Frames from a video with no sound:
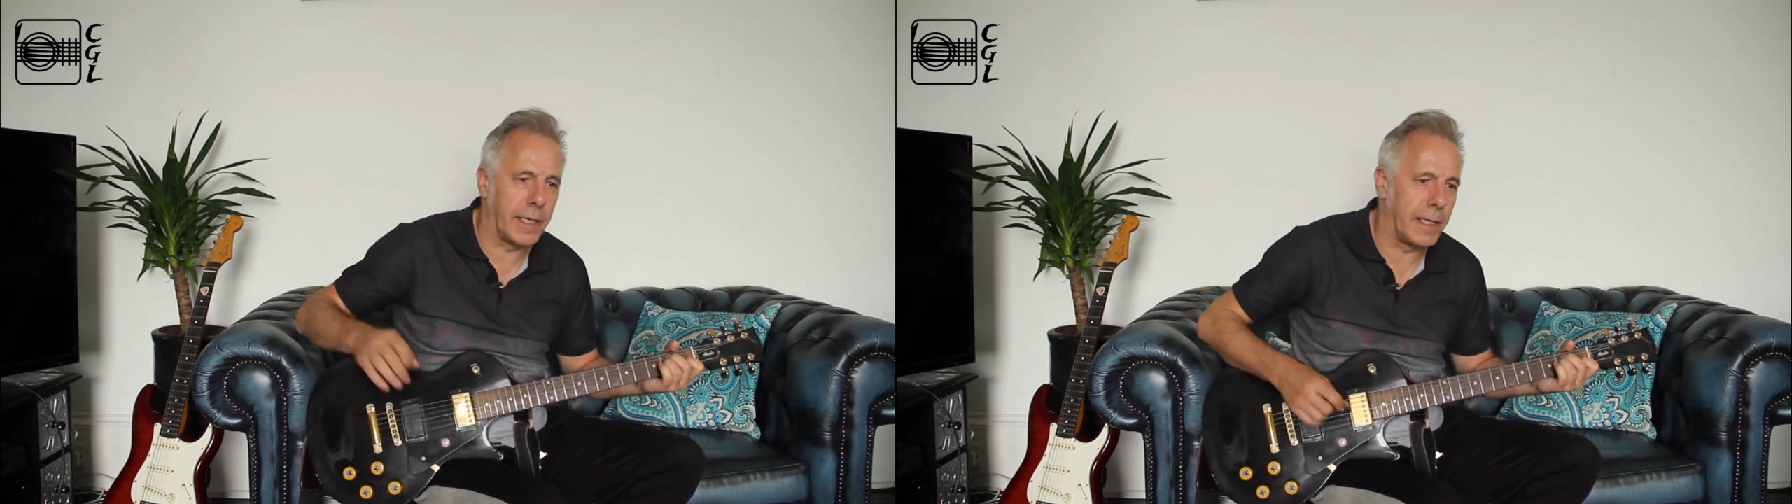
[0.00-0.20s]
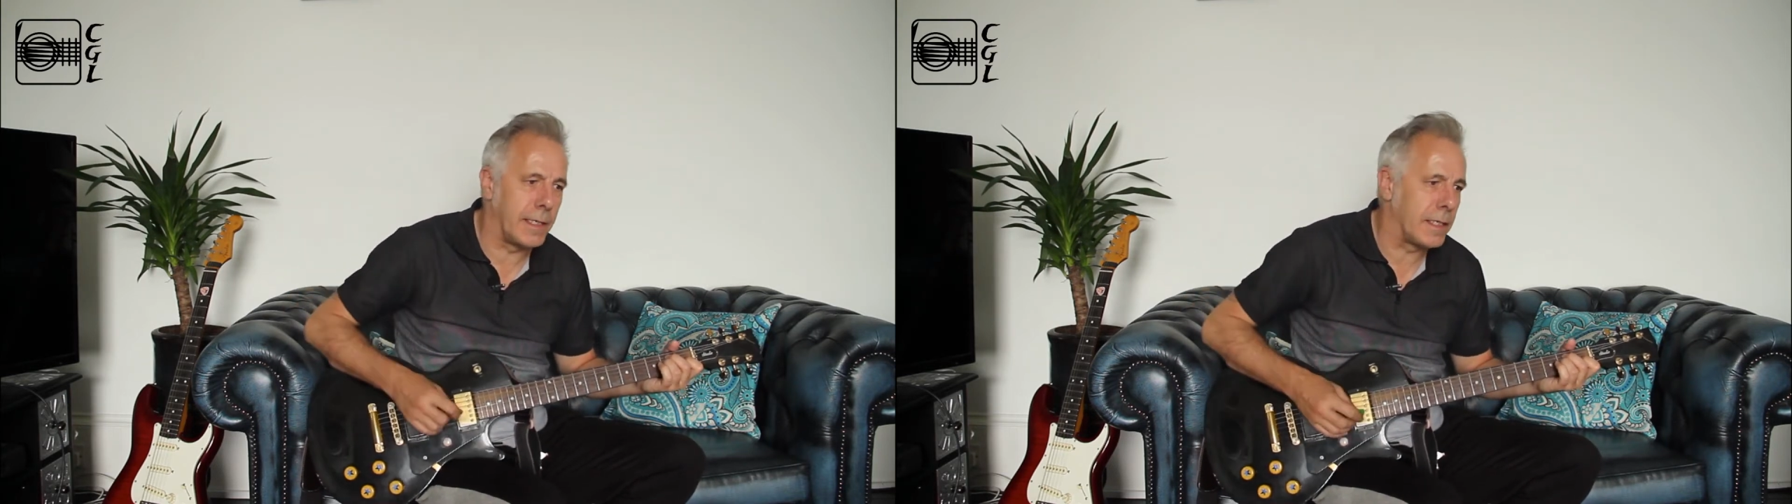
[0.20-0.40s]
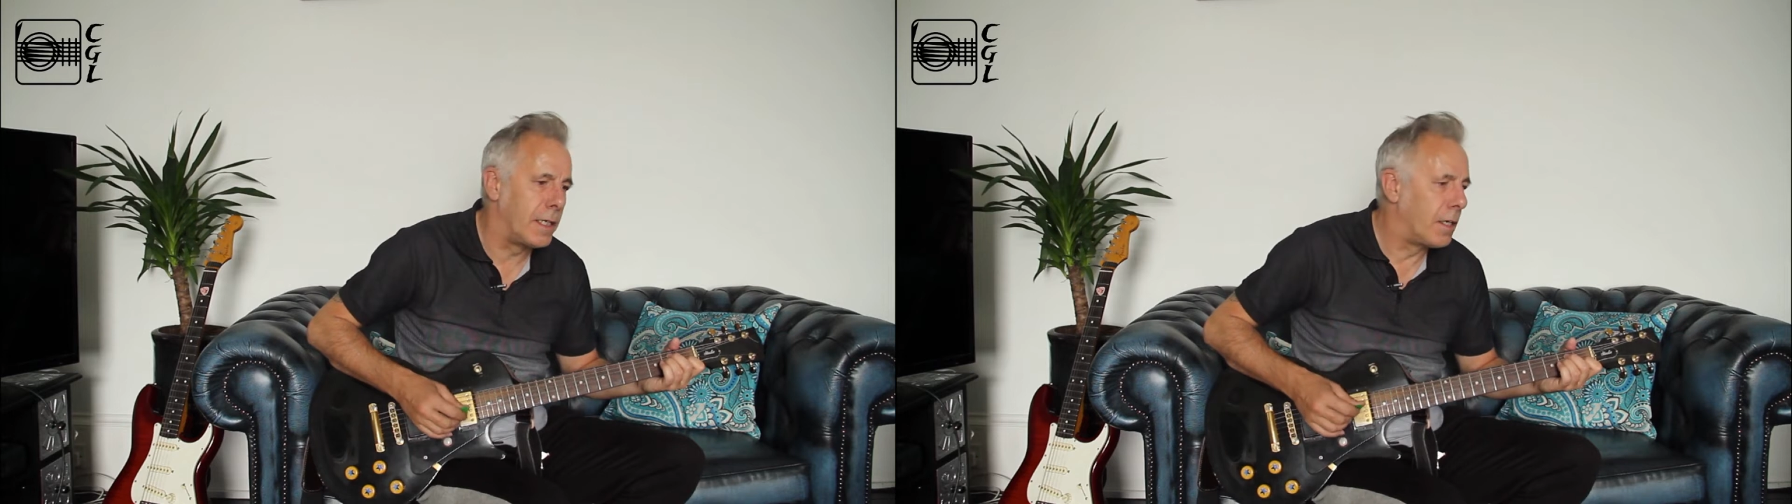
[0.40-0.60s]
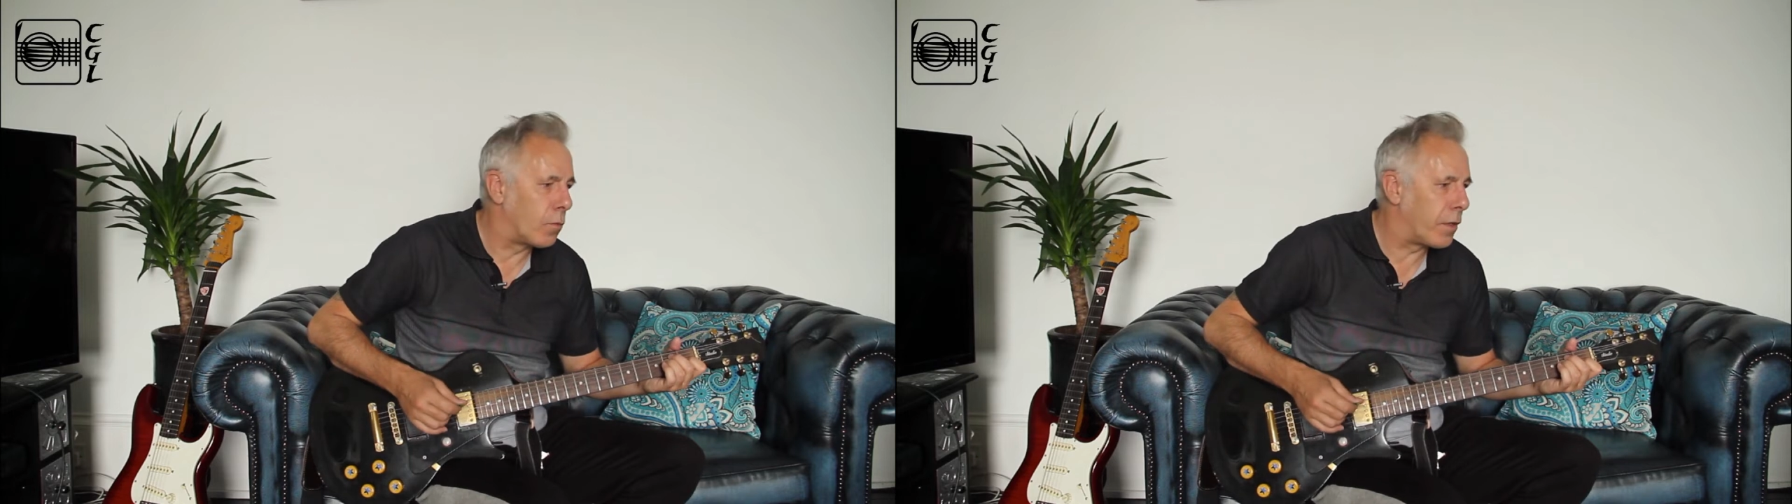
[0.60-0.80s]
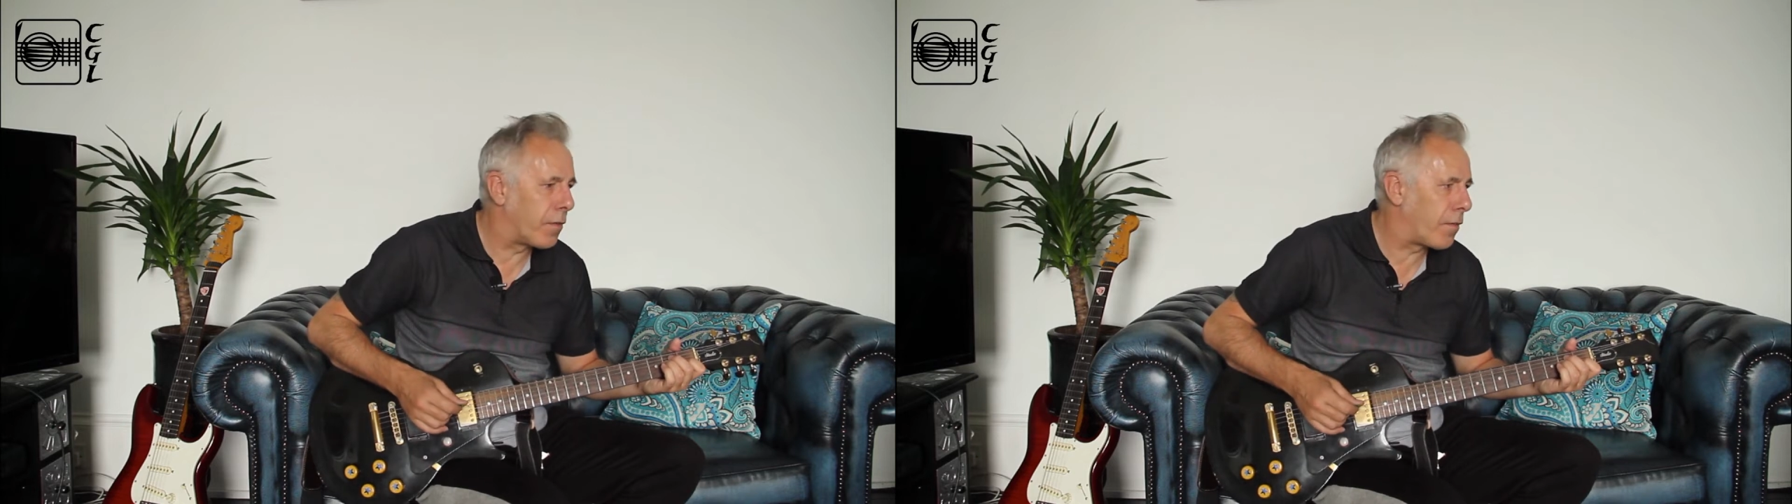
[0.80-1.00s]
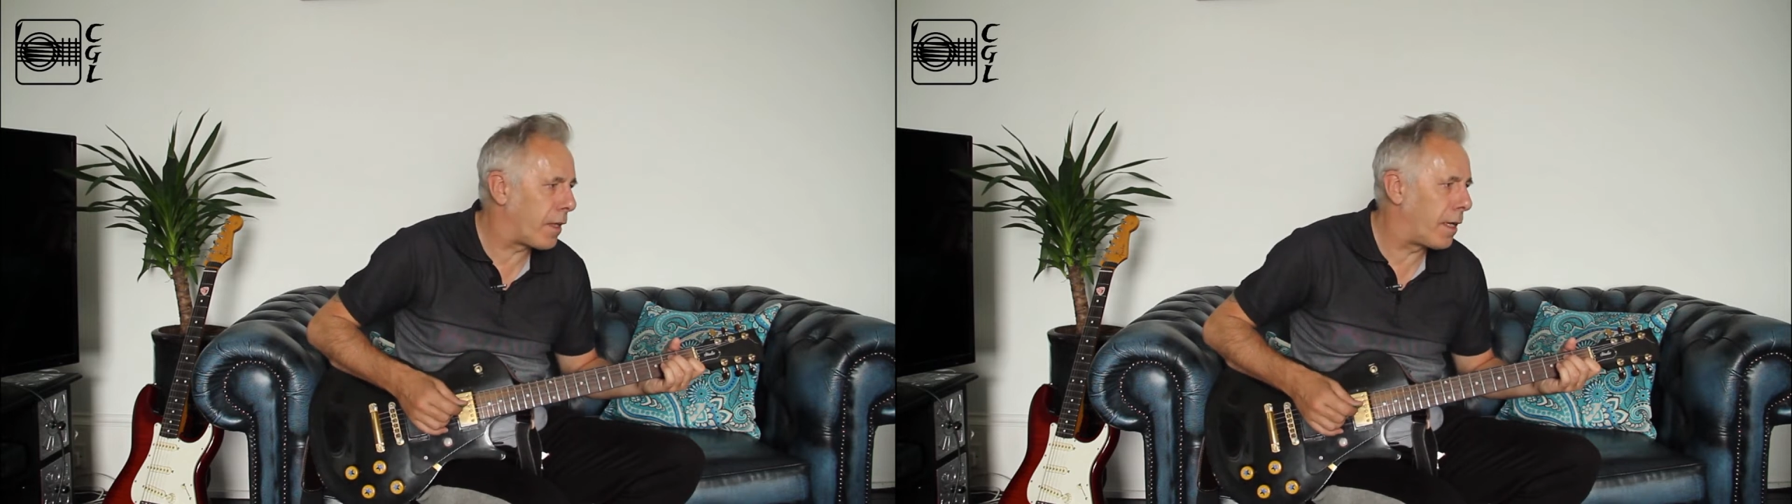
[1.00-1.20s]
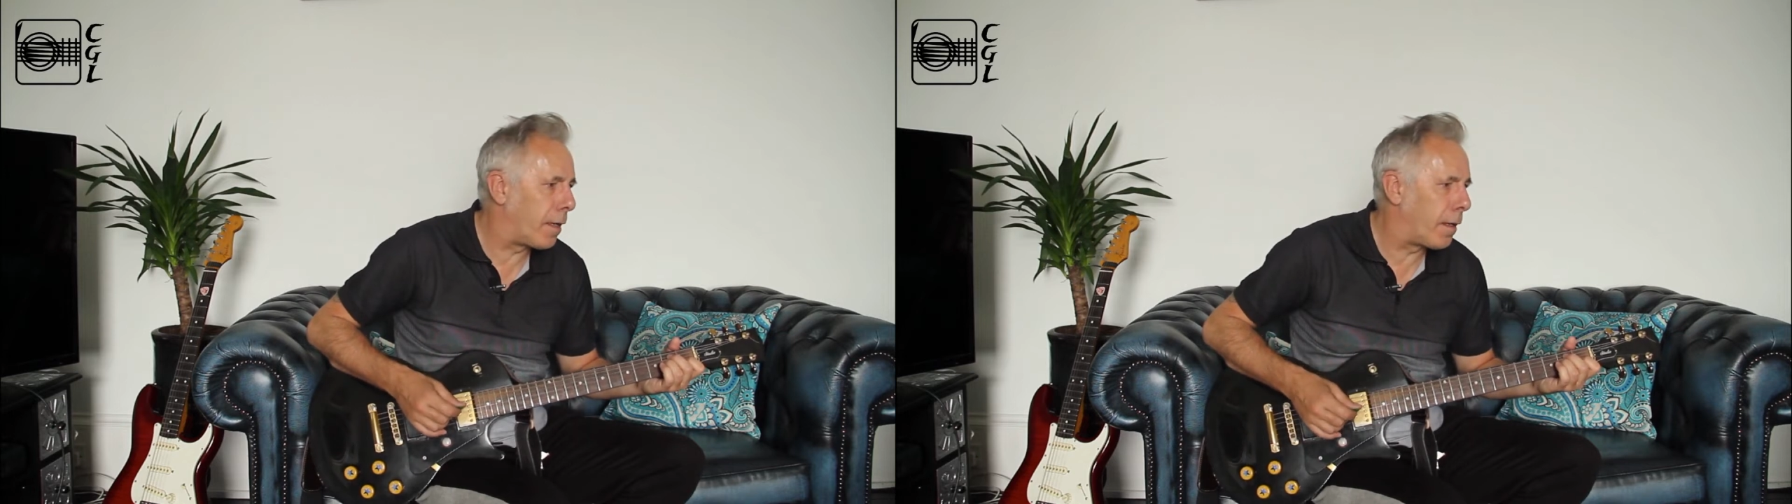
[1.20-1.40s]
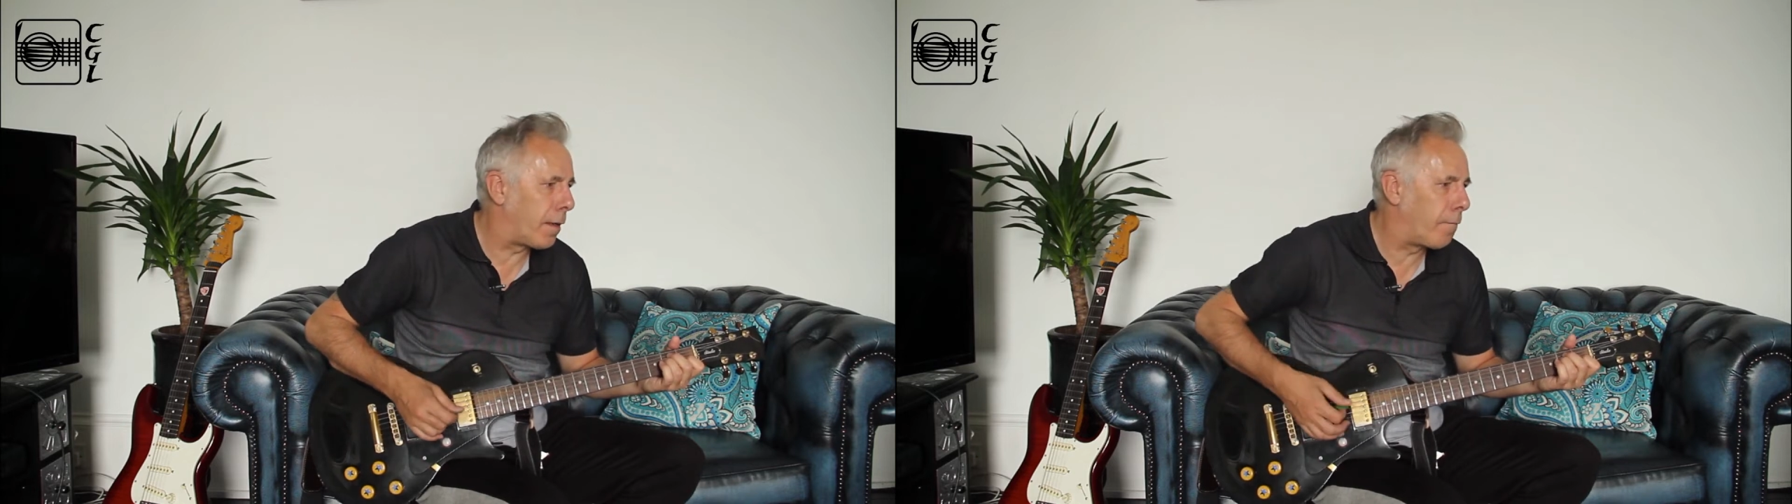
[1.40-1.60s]
the end with
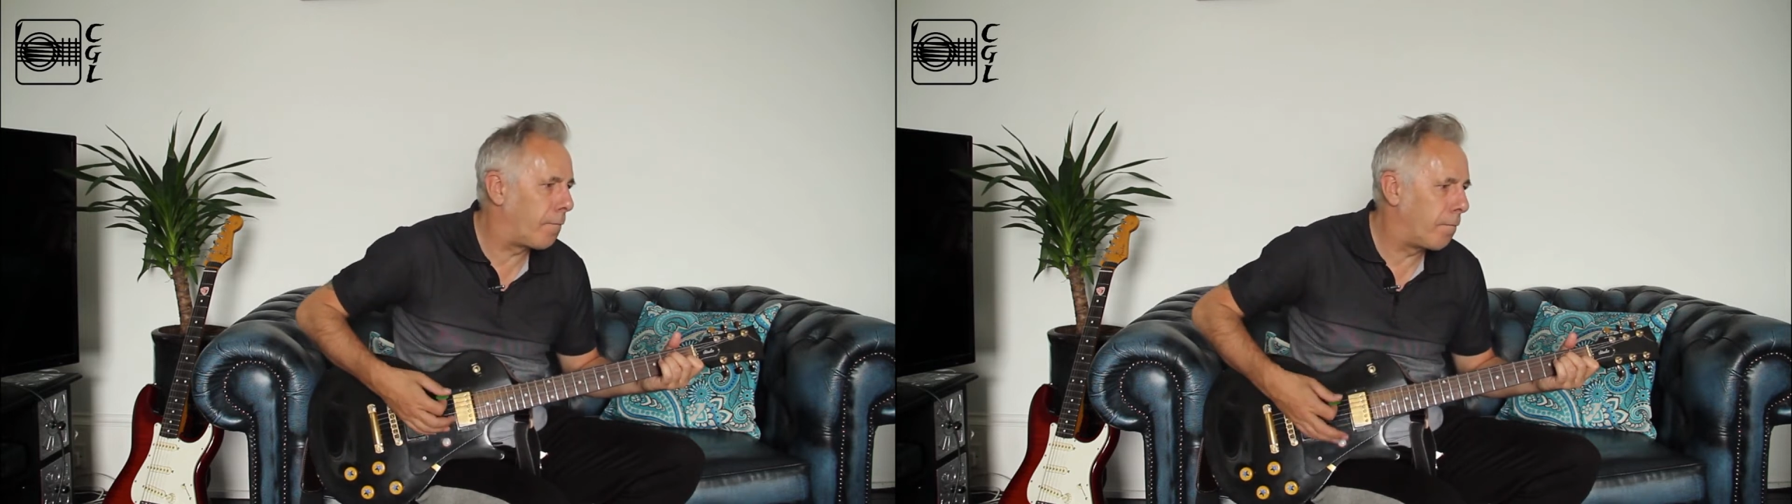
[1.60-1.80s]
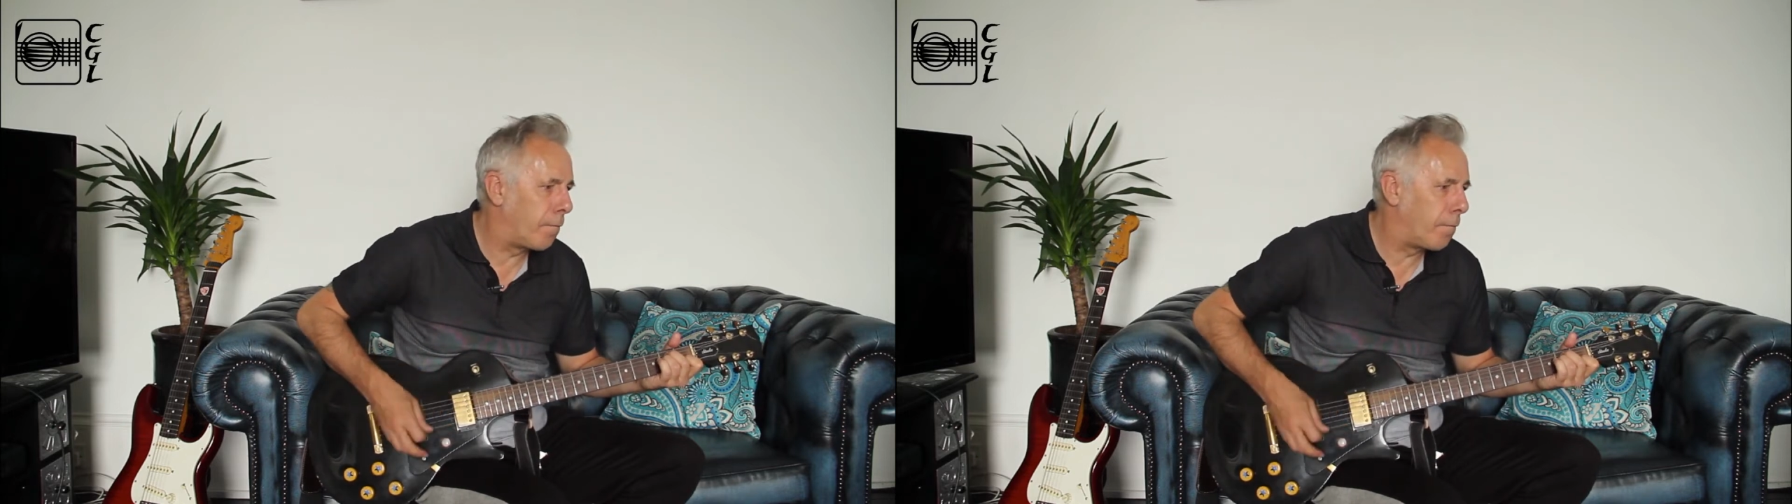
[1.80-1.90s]
a